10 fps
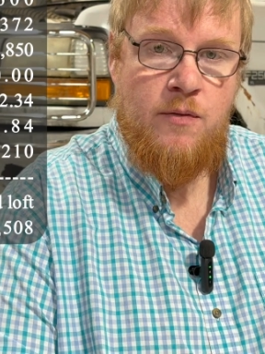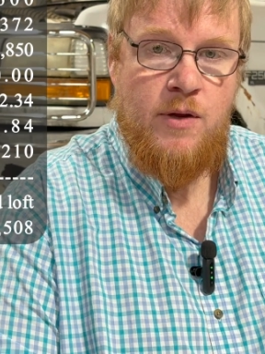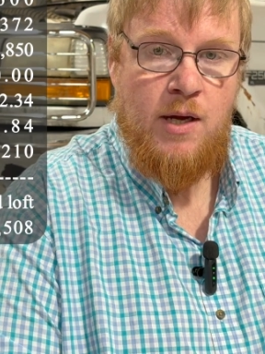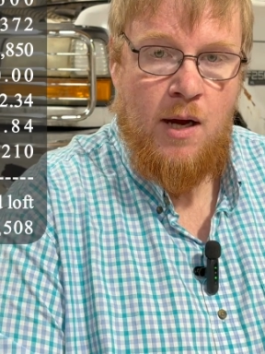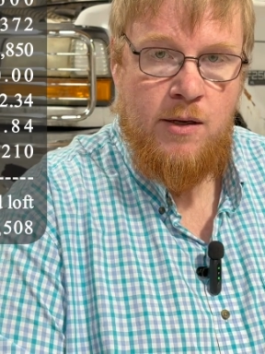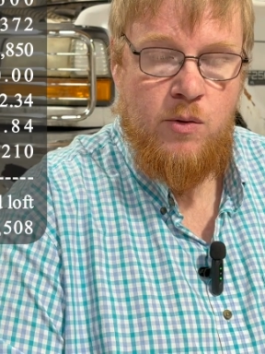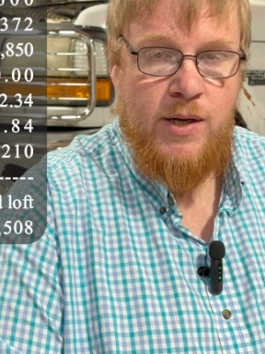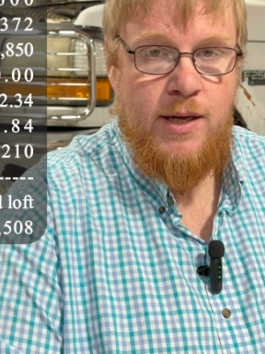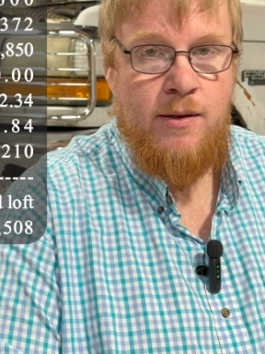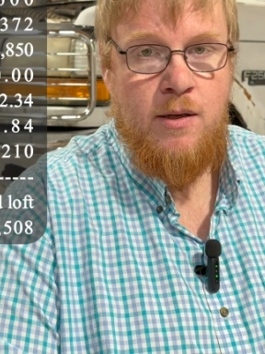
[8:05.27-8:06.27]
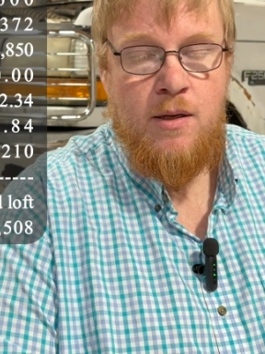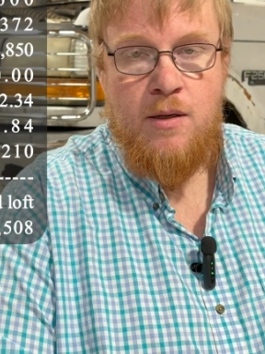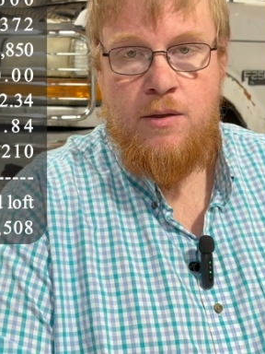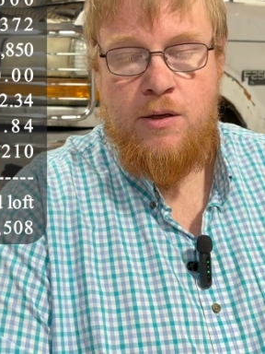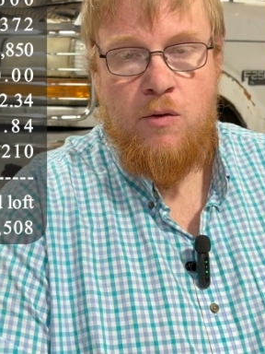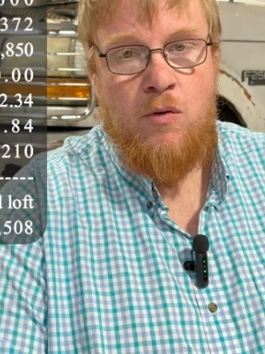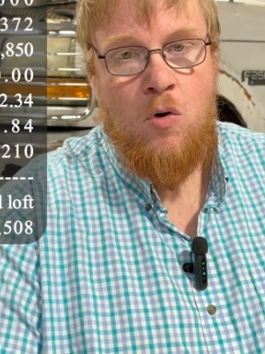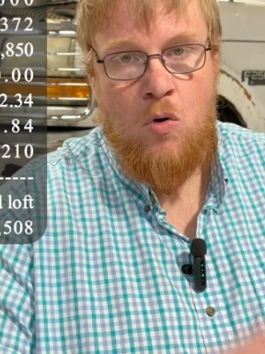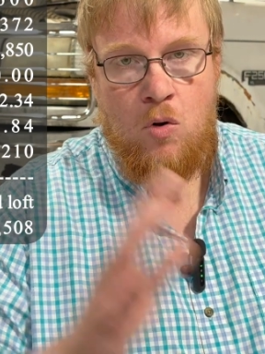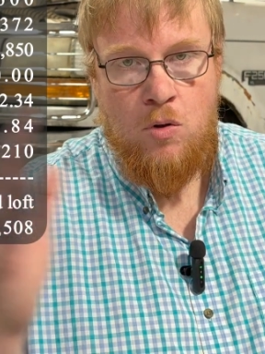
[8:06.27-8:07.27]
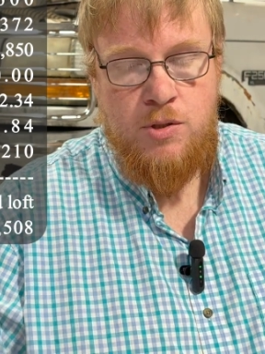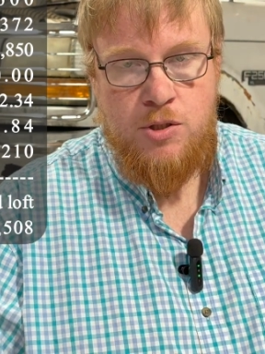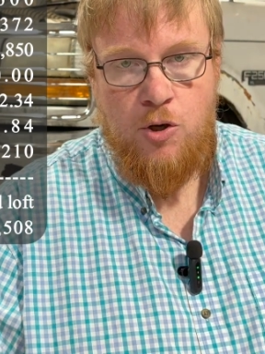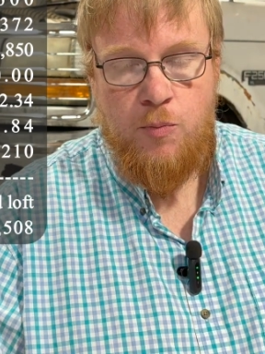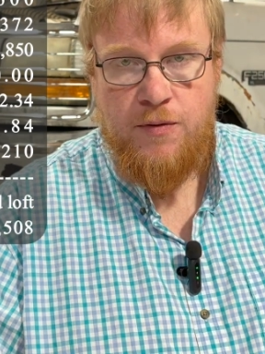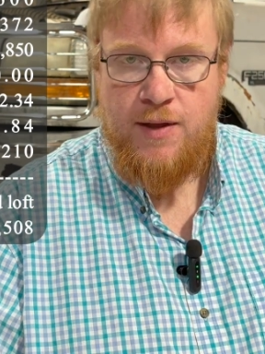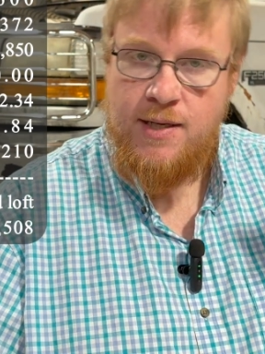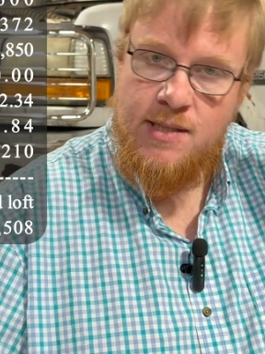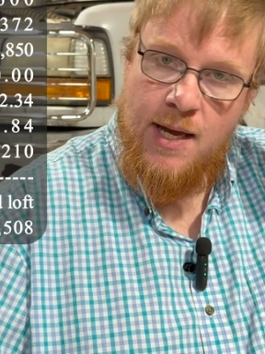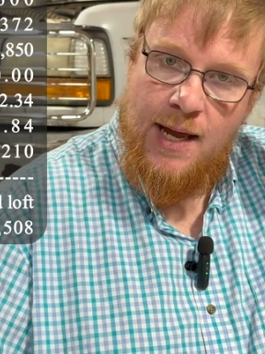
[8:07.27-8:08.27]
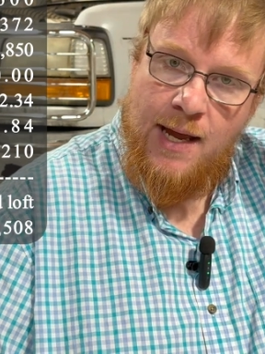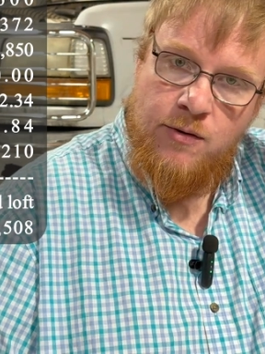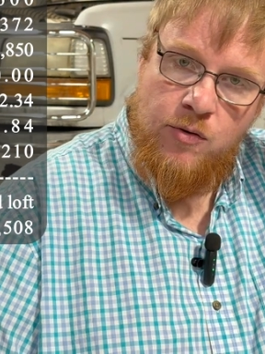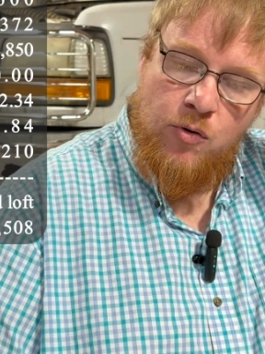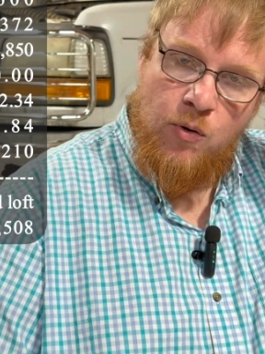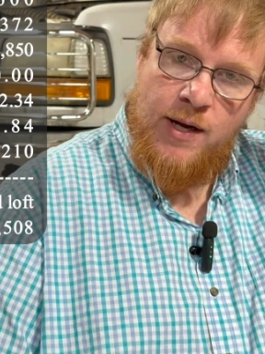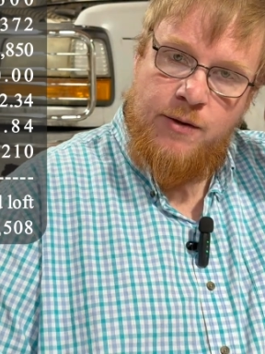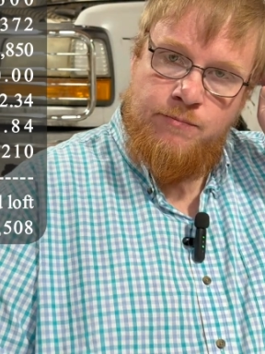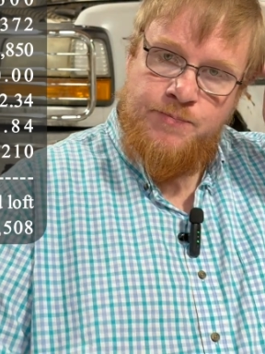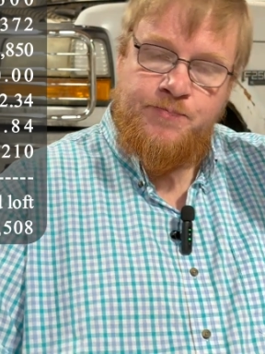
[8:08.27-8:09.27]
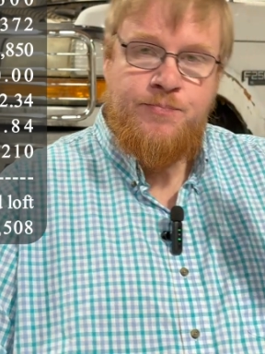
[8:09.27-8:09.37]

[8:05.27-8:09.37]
the conduit, the whole scope of things. And granted,